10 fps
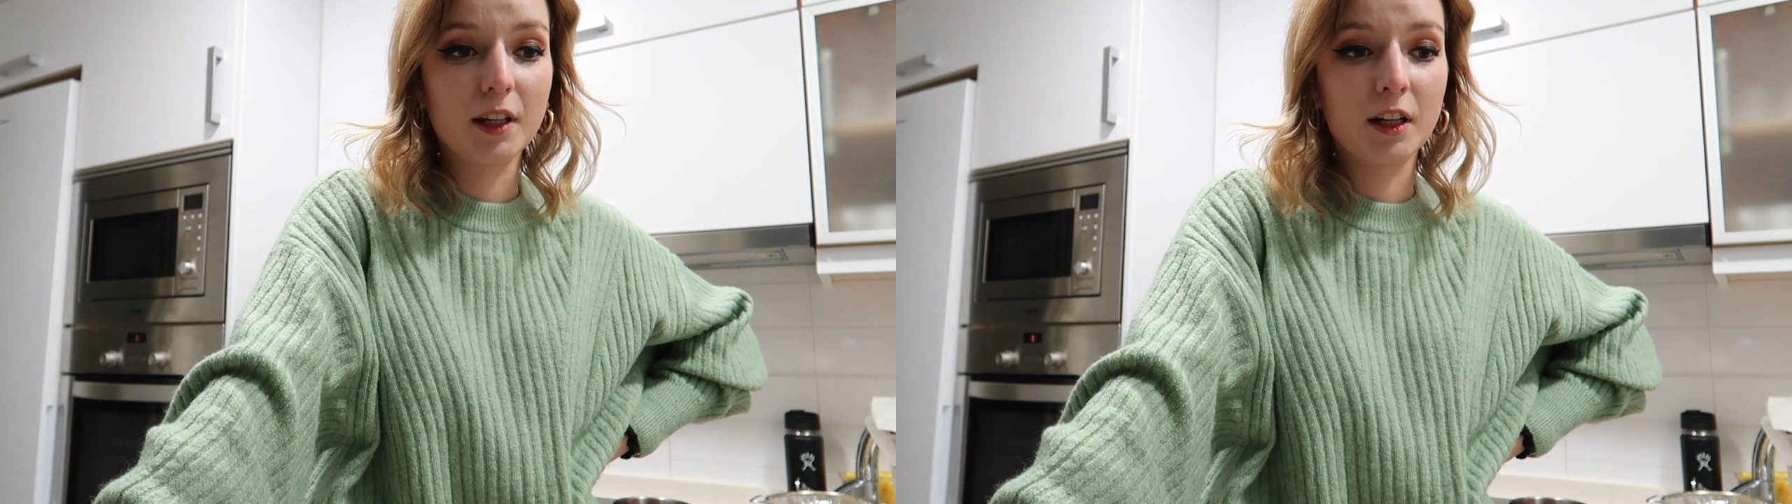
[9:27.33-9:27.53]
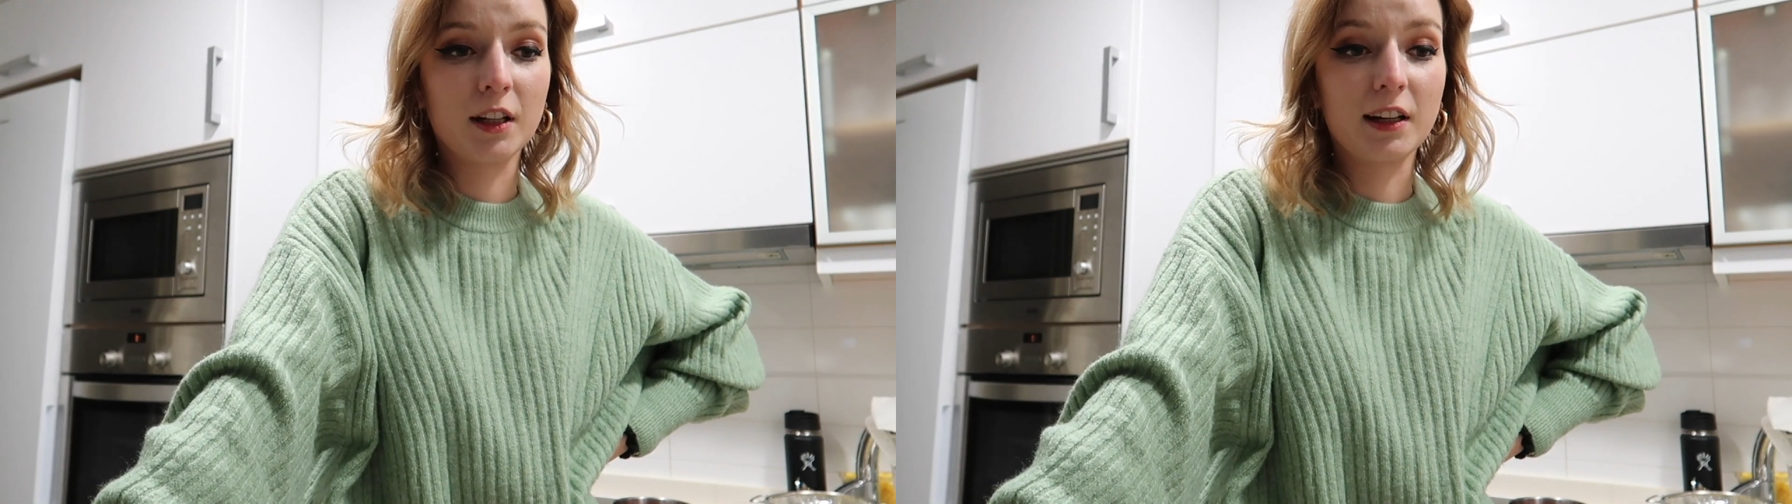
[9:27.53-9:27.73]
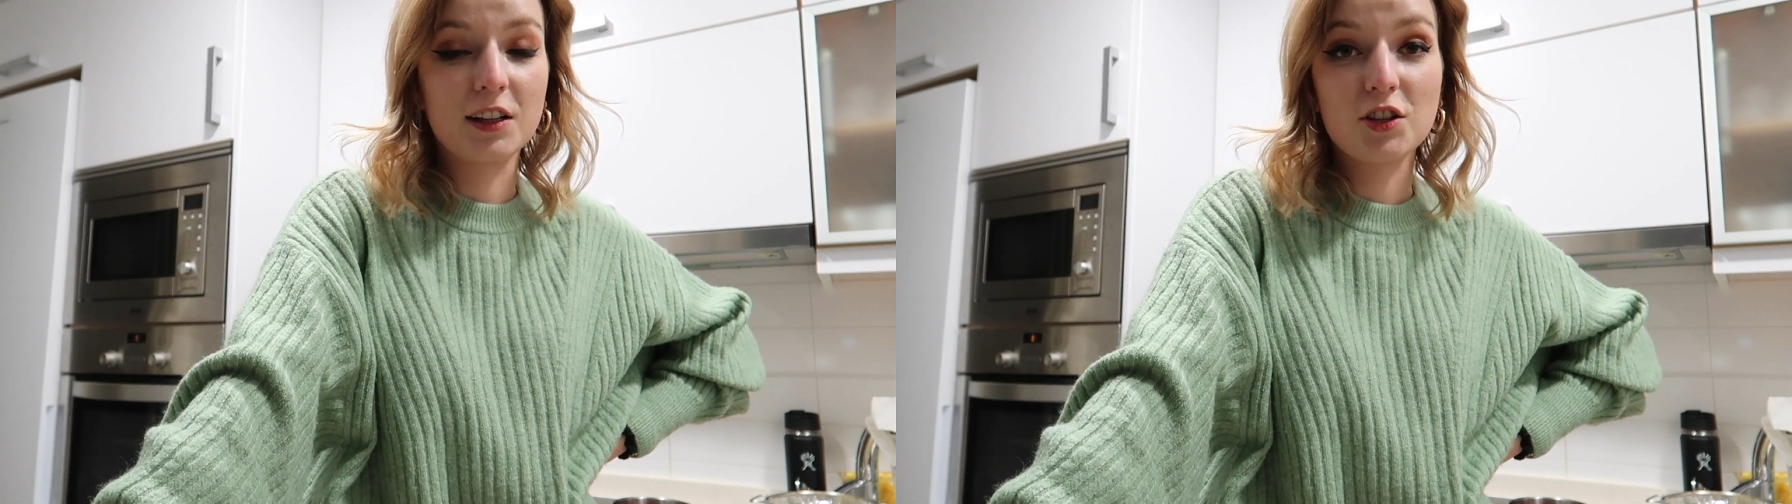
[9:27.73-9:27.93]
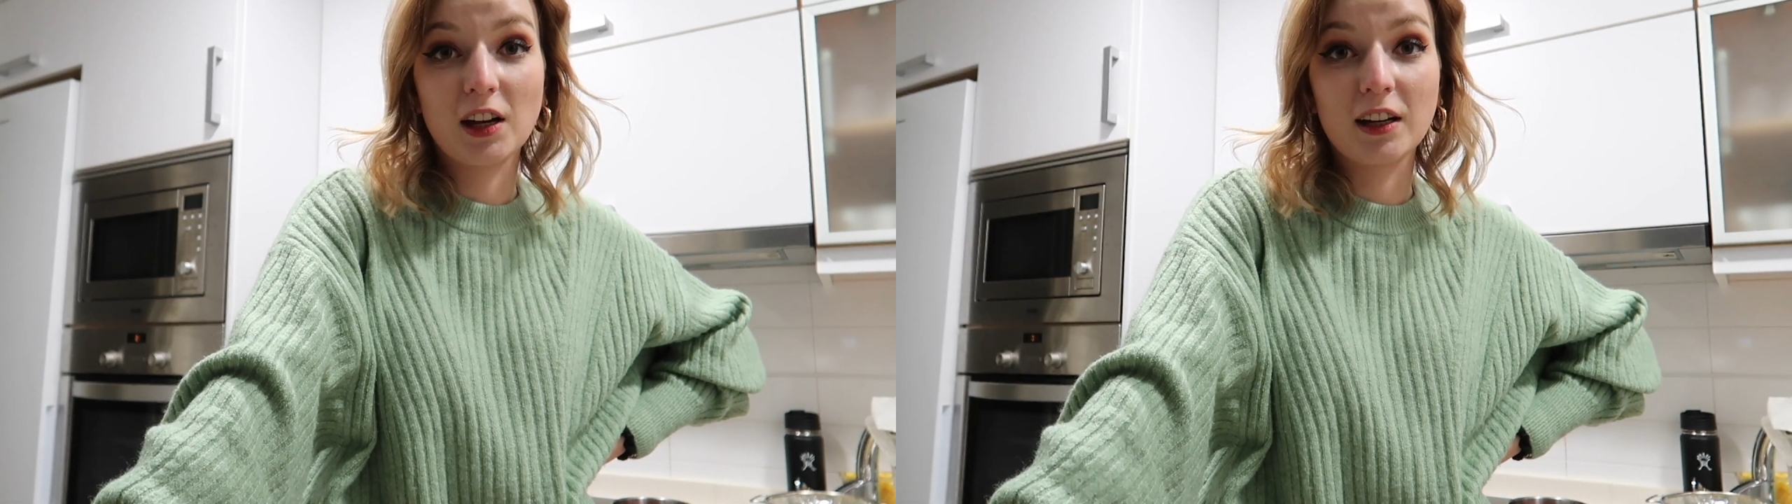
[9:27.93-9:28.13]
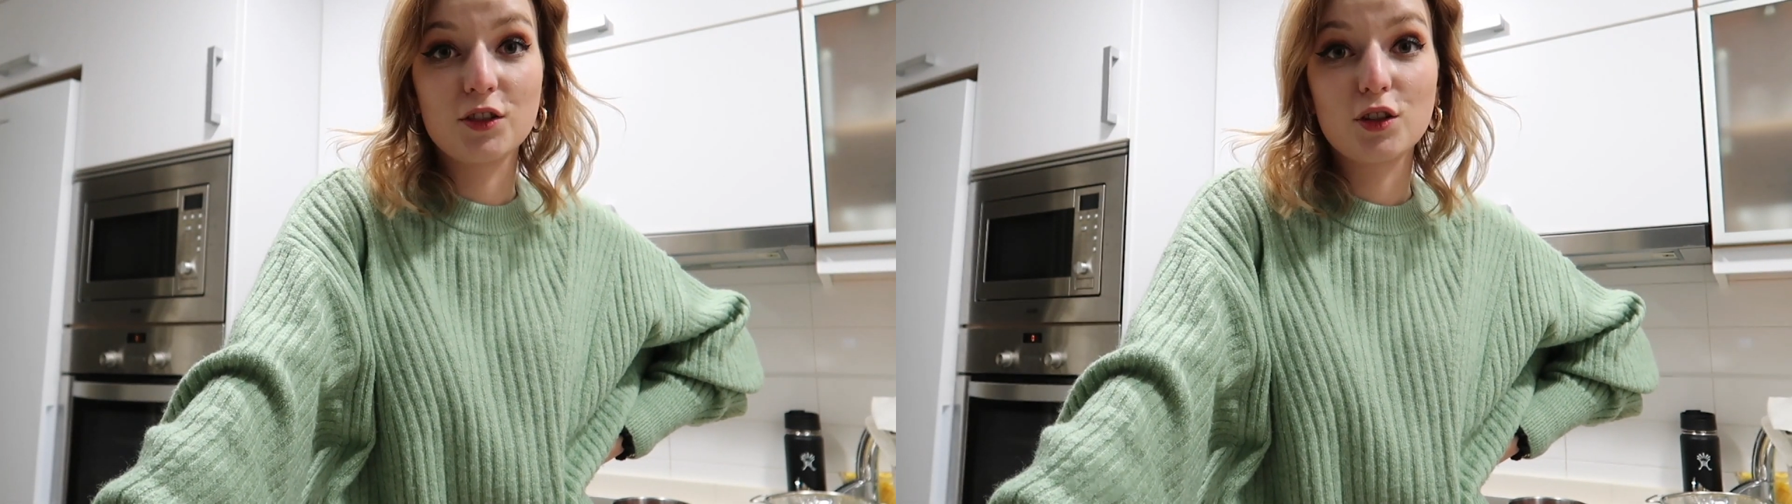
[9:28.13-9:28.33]
gonna get
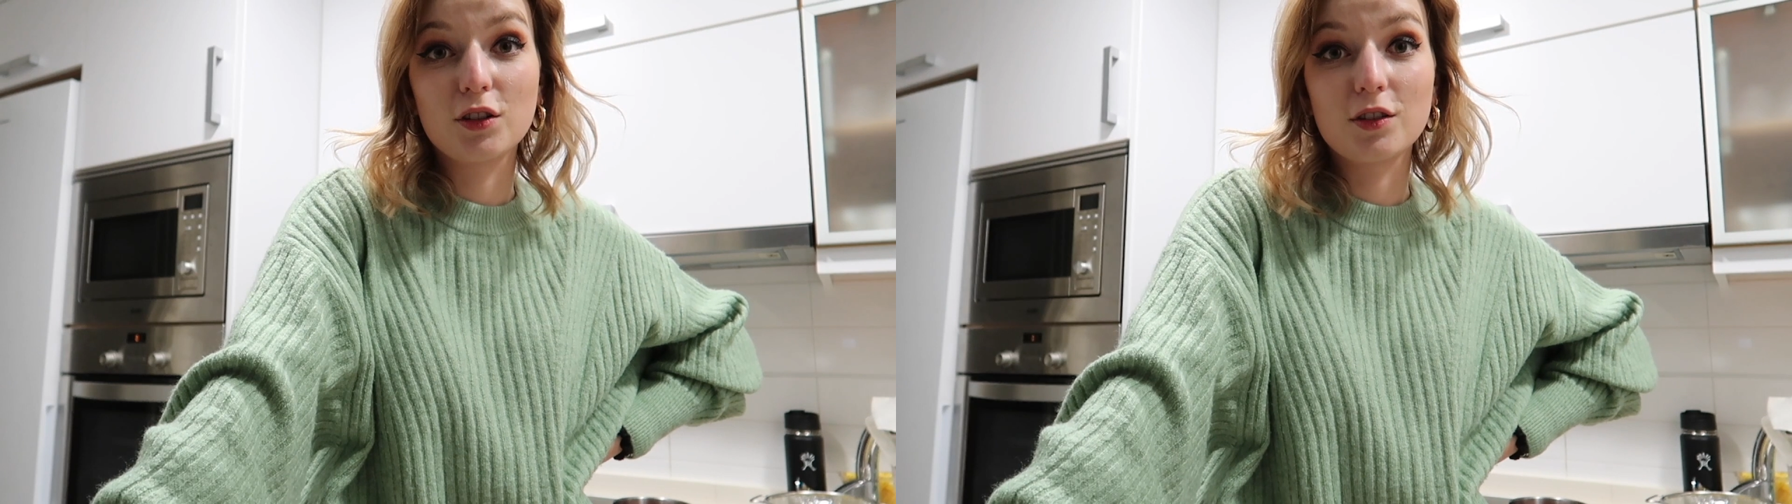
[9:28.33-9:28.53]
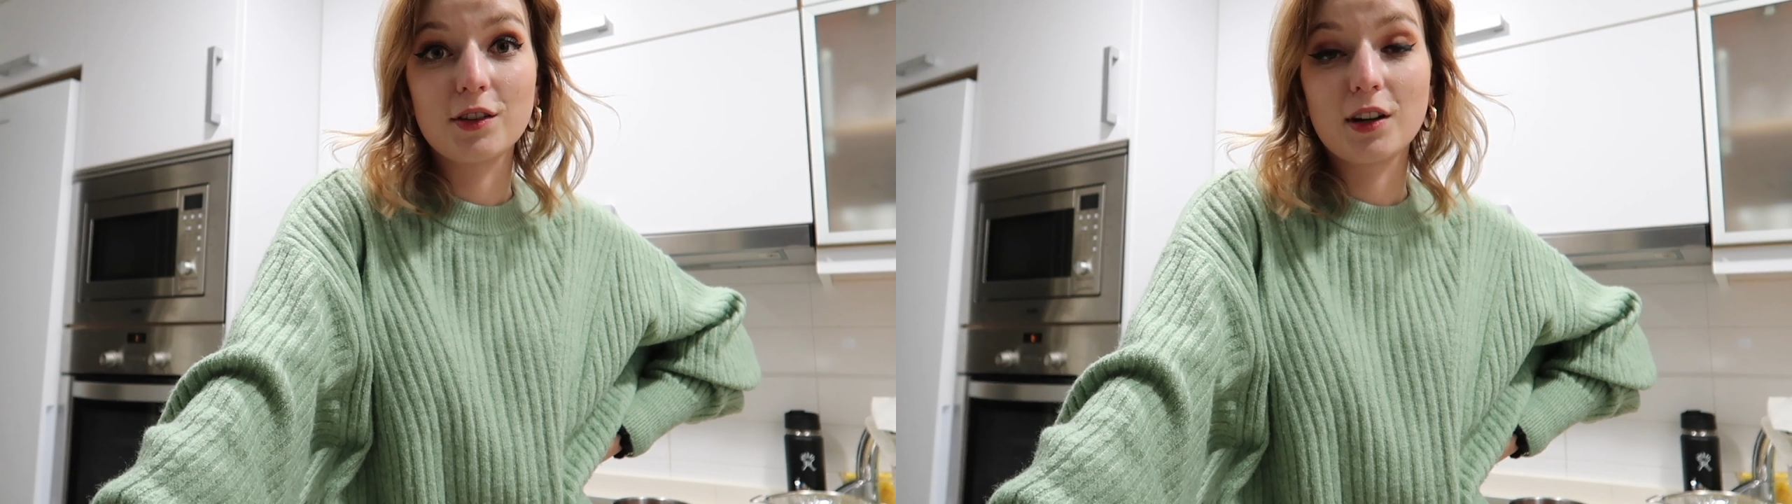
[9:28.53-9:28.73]
changed into